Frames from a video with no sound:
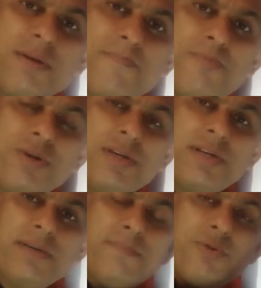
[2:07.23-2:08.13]
be
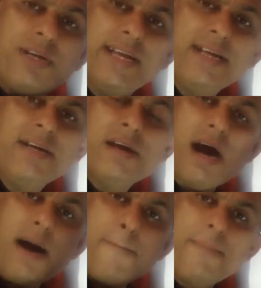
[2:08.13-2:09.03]
putting
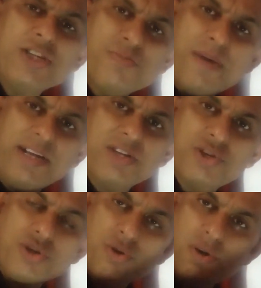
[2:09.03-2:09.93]
a much better
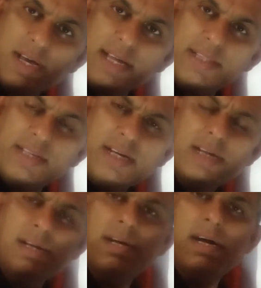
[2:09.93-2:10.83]
show in the